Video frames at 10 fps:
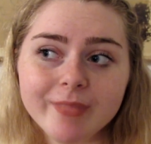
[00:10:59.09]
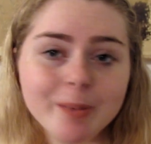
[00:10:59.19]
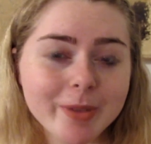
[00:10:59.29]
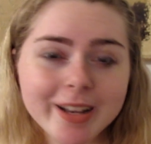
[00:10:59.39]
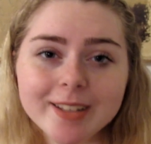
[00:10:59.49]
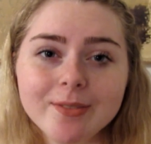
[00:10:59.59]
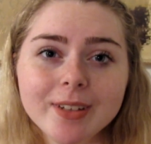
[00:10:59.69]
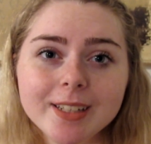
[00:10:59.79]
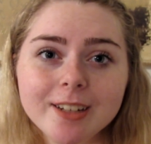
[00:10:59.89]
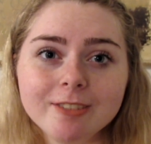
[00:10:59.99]
in my next
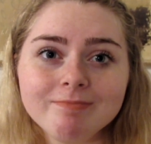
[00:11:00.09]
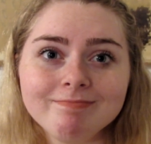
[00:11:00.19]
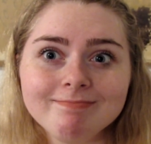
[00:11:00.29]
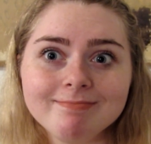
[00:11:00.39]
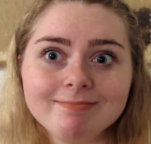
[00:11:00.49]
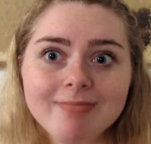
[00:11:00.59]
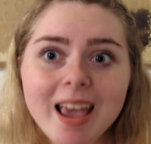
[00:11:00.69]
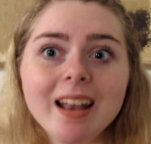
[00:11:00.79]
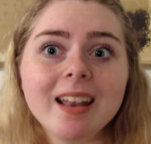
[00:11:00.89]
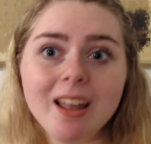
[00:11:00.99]
video.
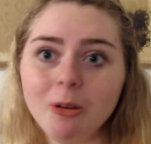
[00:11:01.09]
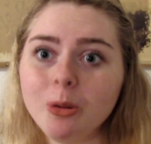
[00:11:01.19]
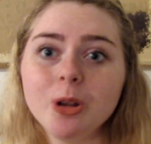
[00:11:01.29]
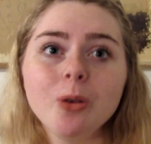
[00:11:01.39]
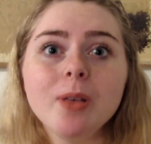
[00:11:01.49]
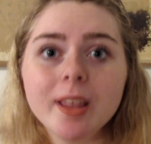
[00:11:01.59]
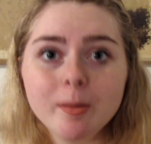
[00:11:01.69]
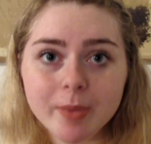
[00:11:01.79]
And now I'm going to go lay in